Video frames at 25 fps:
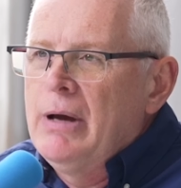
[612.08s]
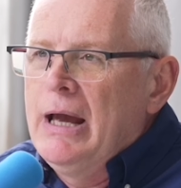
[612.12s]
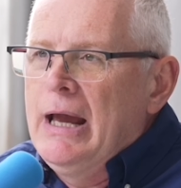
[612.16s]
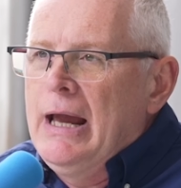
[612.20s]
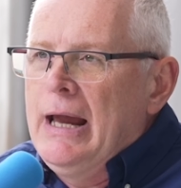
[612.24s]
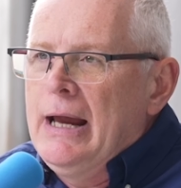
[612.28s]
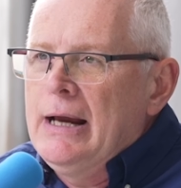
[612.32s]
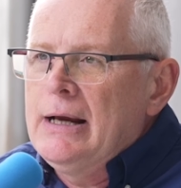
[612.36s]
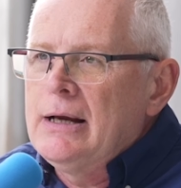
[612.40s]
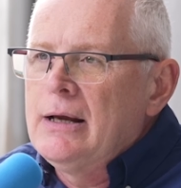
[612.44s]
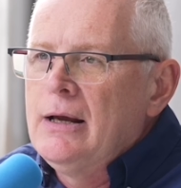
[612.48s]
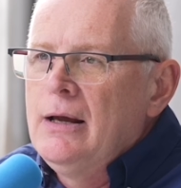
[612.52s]

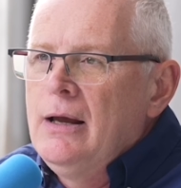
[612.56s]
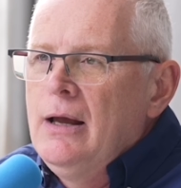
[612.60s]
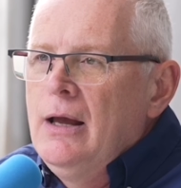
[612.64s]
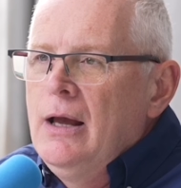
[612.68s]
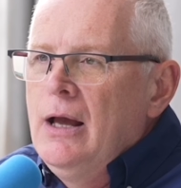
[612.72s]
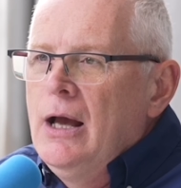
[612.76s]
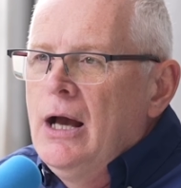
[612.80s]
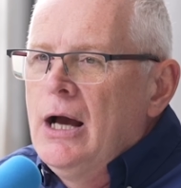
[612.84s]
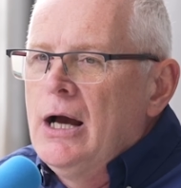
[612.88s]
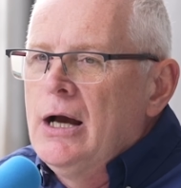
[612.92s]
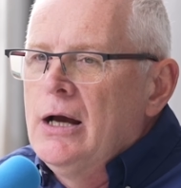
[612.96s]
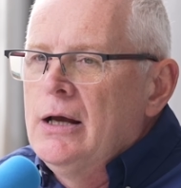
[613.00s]
back.
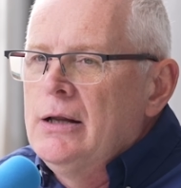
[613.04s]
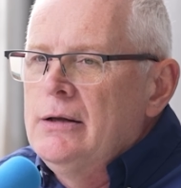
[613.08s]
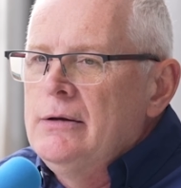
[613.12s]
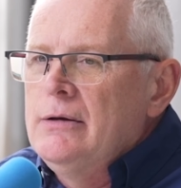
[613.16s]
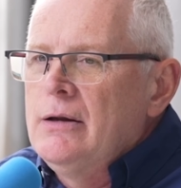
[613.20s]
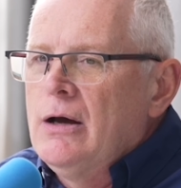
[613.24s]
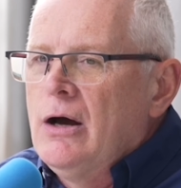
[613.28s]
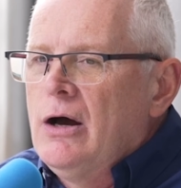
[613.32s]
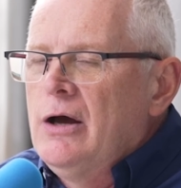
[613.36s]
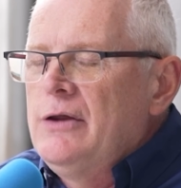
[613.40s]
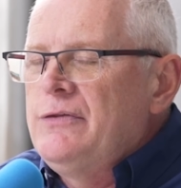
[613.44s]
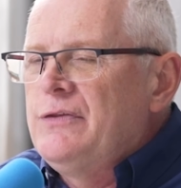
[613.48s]

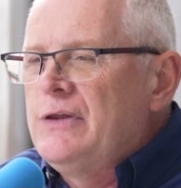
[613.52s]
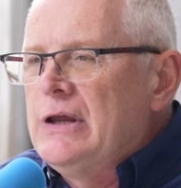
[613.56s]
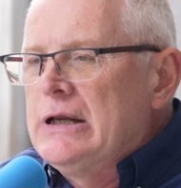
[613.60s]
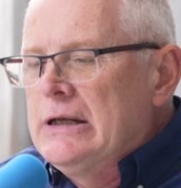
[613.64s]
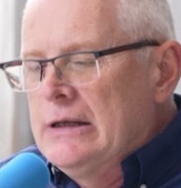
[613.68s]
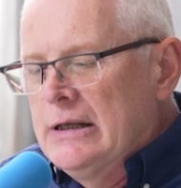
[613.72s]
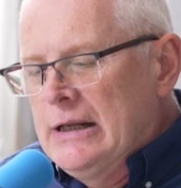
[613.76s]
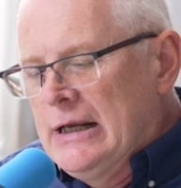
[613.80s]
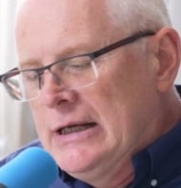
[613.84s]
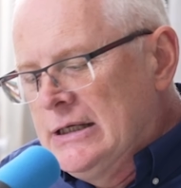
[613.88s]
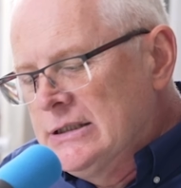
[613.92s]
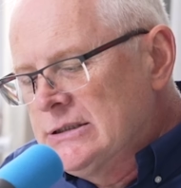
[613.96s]
And I
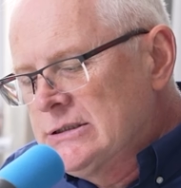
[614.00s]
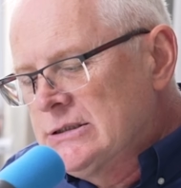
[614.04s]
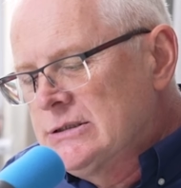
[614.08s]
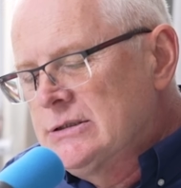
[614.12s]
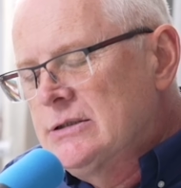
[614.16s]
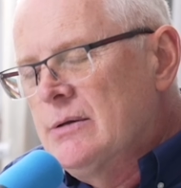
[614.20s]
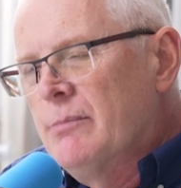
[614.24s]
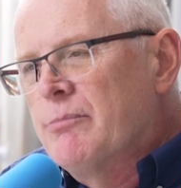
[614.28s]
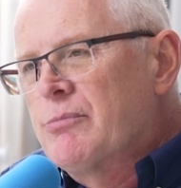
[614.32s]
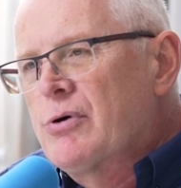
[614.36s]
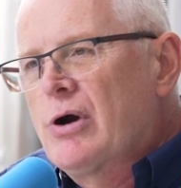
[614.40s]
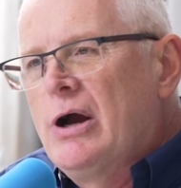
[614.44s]
think that's
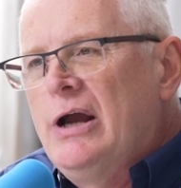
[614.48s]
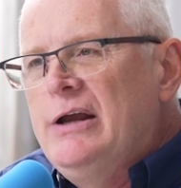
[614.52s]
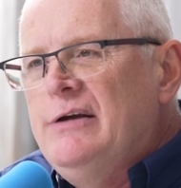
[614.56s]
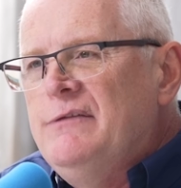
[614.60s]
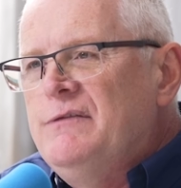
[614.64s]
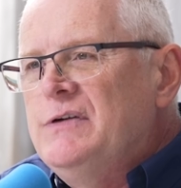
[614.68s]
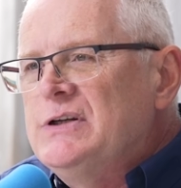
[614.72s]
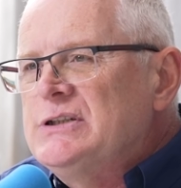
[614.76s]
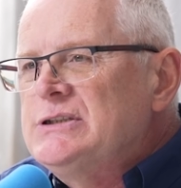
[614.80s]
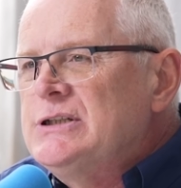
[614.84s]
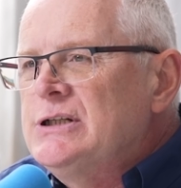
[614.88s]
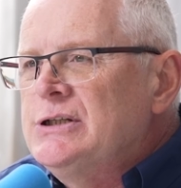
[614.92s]
the
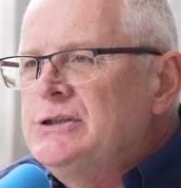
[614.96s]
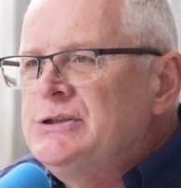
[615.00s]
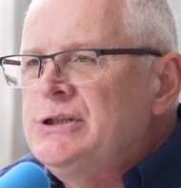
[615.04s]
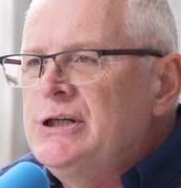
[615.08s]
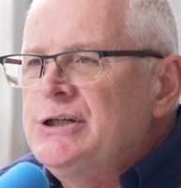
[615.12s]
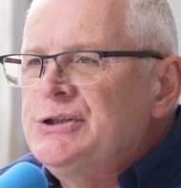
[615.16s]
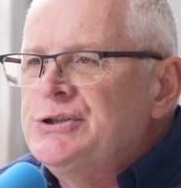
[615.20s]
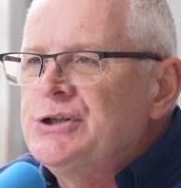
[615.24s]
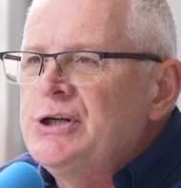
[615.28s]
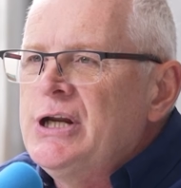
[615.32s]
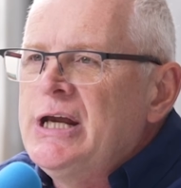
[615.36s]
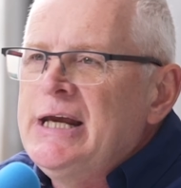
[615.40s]
bravest
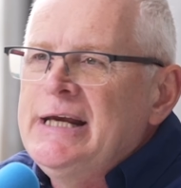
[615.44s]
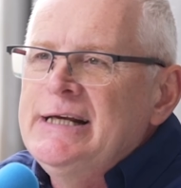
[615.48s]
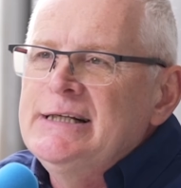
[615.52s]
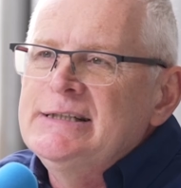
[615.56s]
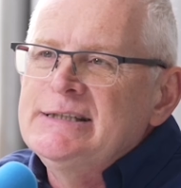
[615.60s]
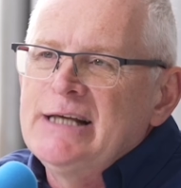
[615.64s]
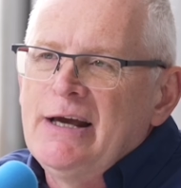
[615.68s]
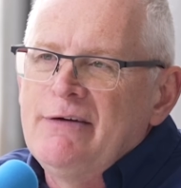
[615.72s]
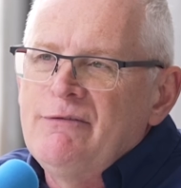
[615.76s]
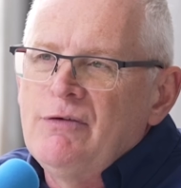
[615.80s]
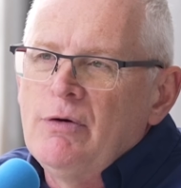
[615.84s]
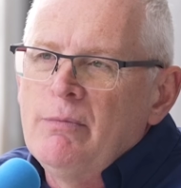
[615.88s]
decision
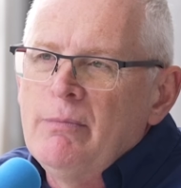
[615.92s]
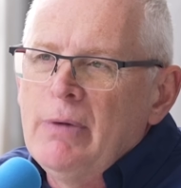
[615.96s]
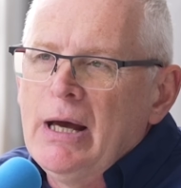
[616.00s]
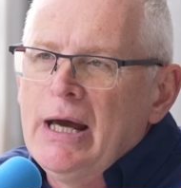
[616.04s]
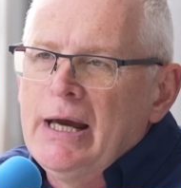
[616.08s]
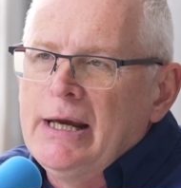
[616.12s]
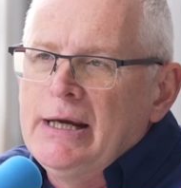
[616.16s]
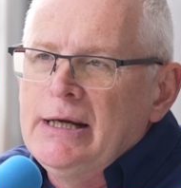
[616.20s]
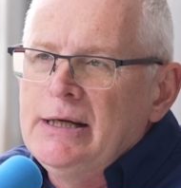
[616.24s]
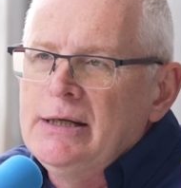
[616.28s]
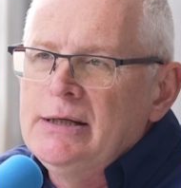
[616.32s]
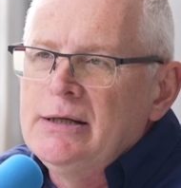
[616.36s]
he's ever
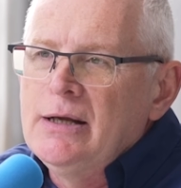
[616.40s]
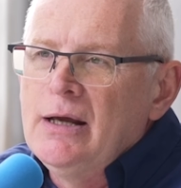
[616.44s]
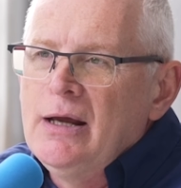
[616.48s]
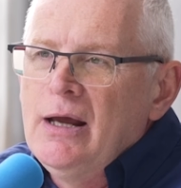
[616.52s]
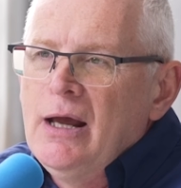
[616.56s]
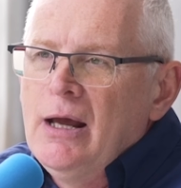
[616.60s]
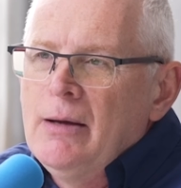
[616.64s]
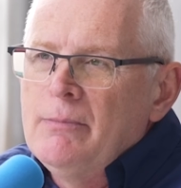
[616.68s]
made,